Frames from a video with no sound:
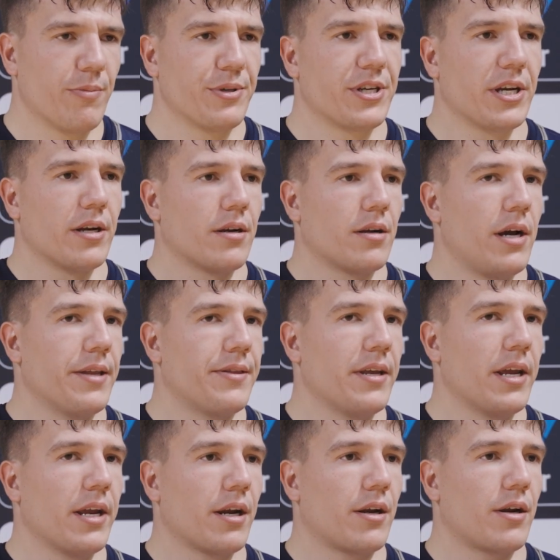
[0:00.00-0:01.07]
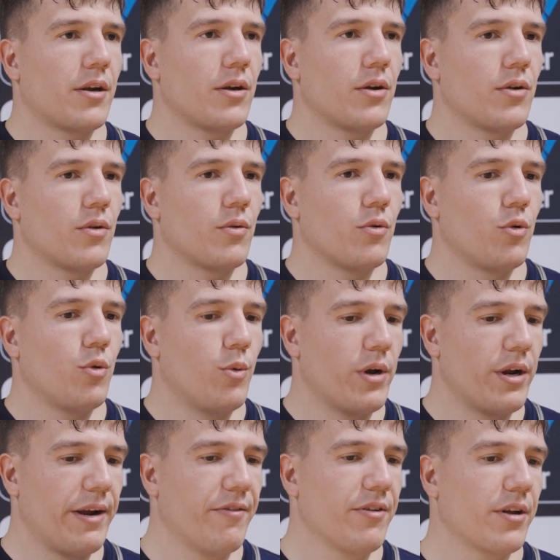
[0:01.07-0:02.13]
100%. I think
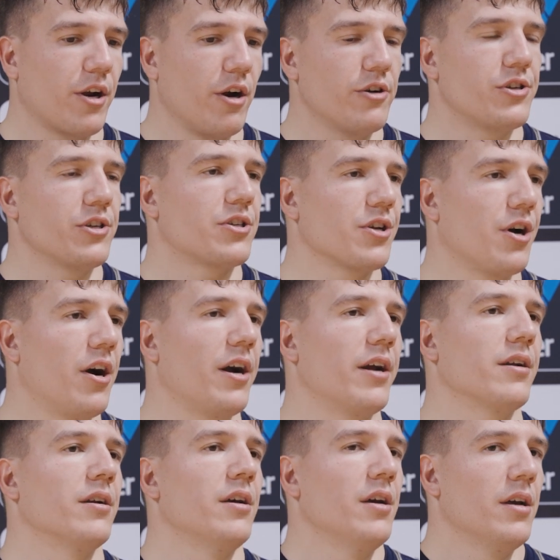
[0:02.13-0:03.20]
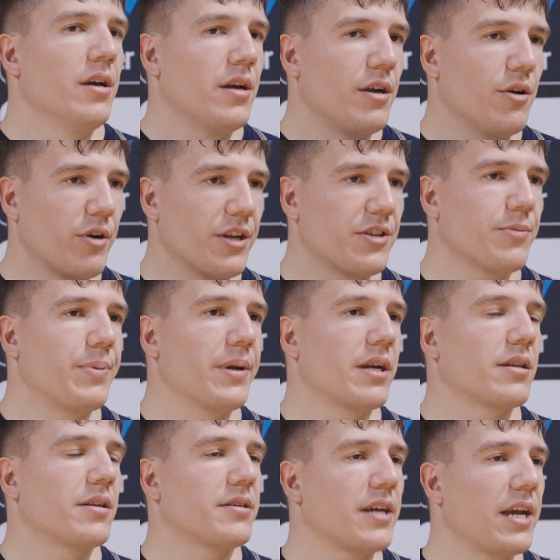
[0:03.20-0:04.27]
whenever the coach is signed, he'll get to pick
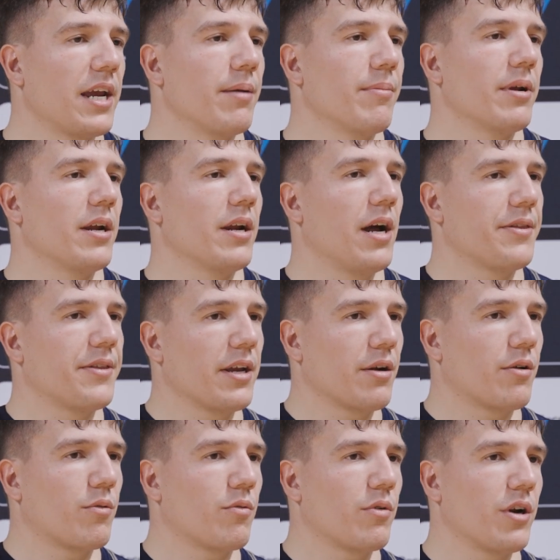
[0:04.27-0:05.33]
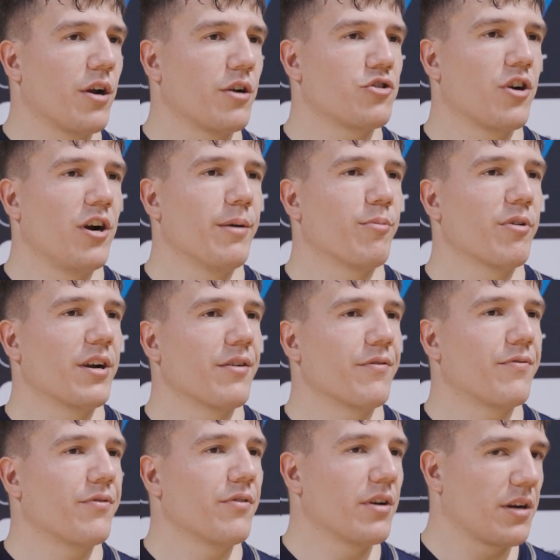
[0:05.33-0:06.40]
the team, and then I think try and bring.
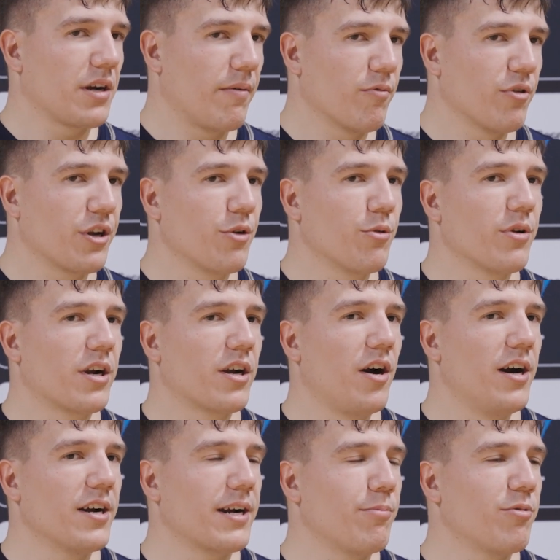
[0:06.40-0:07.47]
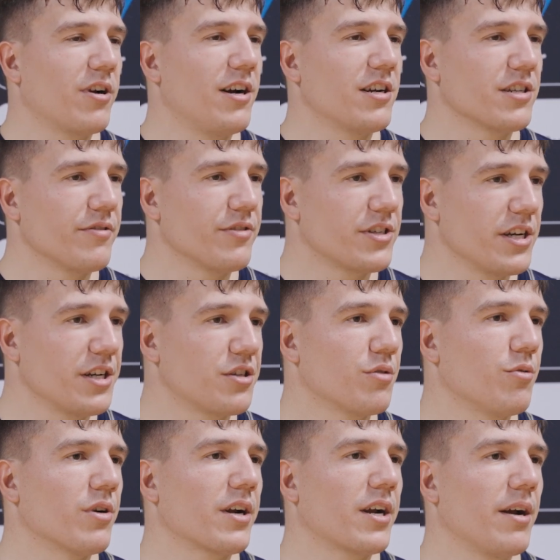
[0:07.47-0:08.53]
I'm really good at a couple of guys overseas who
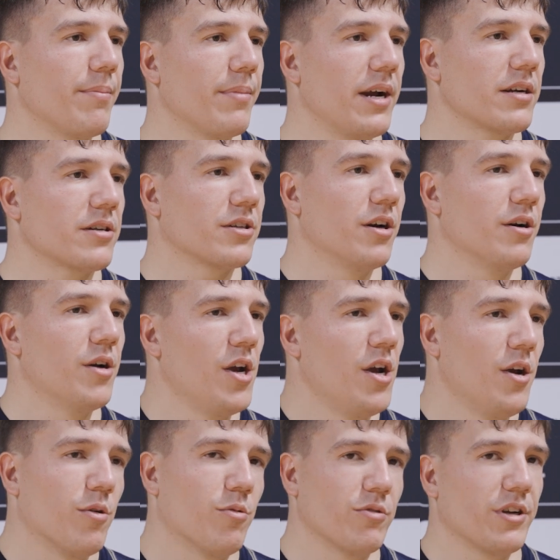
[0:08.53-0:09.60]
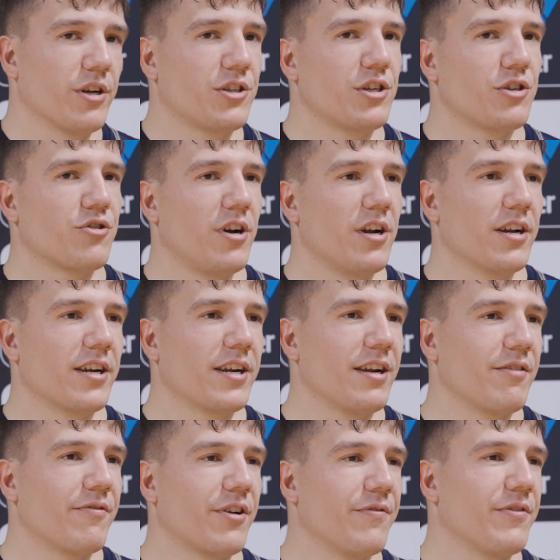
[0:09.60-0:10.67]
want to come back. So it's just trying to
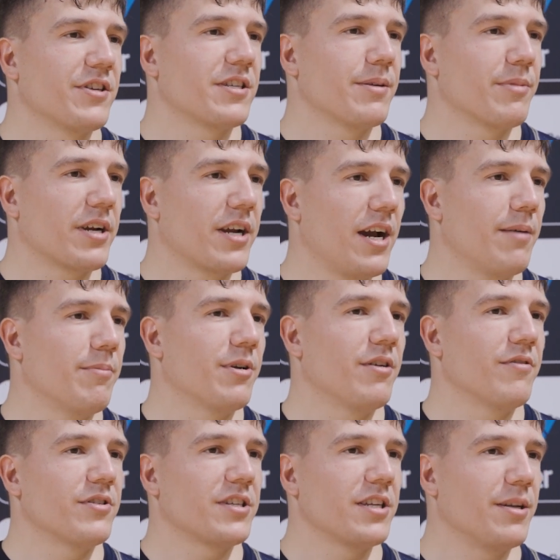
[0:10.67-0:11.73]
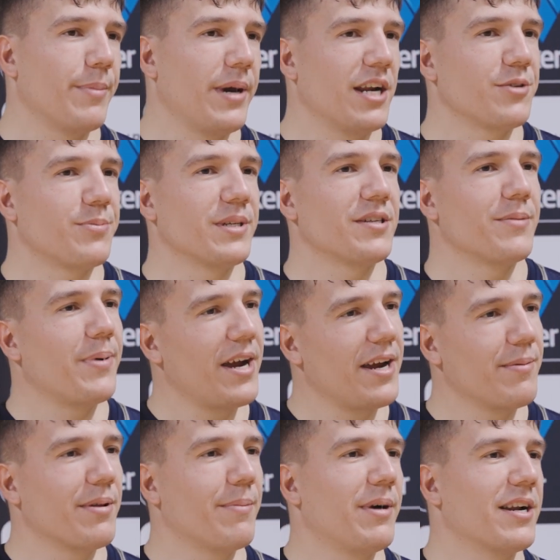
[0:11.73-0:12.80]
convince them to come, and obviously the management to pay
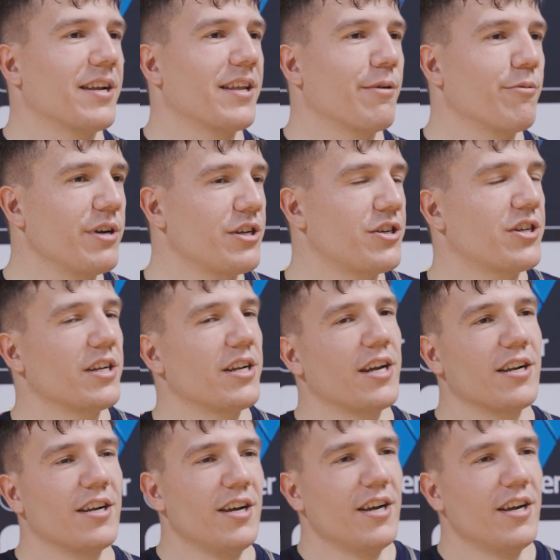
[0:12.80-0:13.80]
them the money they wish, and then